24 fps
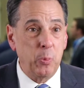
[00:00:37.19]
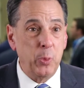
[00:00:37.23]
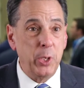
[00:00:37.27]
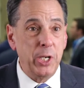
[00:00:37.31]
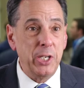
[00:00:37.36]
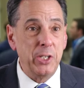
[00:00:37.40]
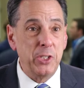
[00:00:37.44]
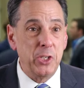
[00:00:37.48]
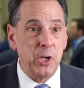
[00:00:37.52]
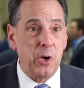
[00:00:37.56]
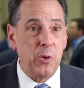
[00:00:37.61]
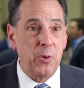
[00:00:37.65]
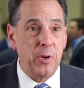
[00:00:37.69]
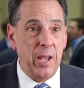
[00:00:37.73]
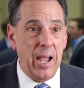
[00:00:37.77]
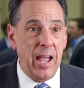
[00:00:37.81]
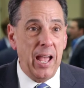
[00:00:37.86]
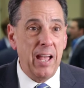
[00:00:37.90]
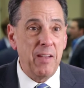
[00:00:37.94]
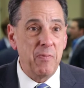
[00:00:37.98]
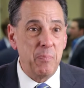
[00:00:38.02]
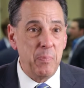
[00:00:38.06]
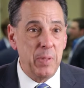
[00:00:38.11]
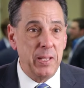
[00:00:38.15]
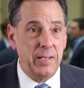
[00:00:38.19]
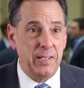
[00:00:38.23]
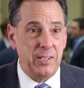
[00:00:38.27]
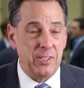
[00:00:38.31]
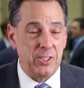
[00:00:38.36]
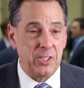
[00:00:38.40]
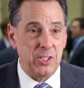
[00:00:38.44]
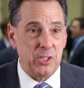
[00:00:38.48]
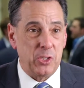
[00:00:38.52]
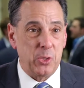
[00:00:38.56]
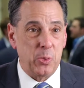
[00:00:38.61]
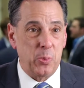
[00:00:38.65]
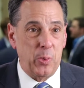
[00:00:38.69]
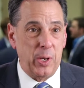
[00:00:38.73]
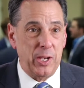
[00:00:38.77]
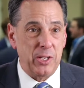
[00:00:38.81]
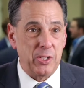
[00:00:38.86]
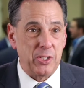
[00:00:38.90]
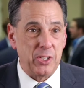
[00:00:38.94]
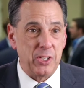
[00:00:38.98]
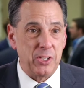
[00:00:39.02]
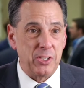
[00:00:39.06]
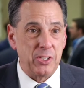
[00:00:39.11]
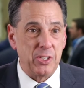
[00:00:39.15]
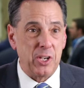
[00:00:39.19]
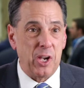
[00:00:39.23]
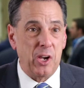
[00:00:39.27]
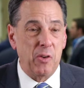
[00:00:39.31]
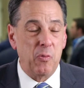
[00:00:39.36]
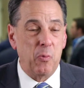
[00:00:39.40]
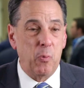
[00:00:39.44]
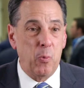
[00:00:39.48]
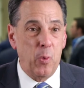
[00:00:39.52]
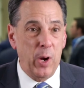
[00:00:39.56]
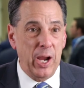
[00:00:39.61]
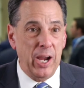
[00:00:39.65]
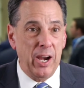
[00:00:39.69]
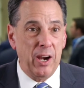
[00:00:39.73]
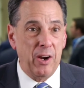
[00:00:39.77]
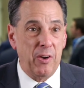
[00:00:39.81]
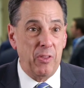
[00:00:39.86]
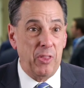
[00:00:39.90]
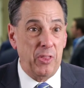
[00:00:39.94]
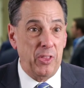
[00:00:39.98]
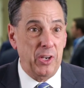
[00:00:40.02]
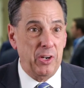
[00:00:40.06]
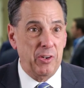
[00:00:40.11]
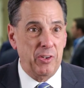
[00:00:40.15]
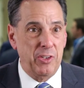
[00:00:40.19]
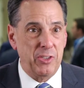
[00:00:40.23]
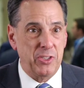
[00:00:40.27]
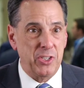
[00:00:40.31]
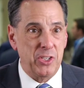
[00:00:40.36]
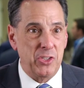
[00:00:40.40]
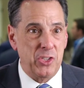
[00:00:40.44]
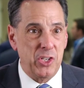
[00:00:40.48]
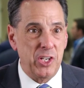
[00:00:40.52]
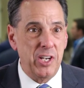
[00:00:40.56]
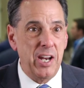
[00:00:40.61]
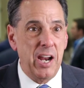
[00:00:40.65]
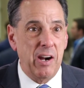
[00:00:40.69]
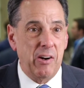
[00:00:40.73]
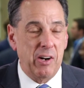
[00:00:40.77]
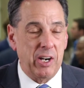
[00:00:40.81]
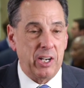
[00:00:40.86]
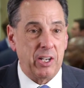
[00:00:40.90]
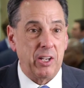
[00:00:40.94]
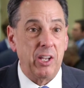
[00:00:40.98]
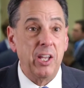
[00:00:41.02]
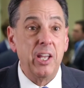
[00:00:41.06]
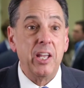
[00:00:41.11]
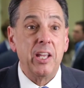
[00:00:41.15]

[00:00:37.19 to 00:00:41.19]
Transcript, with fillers: we don't have many situations of where there is a generic.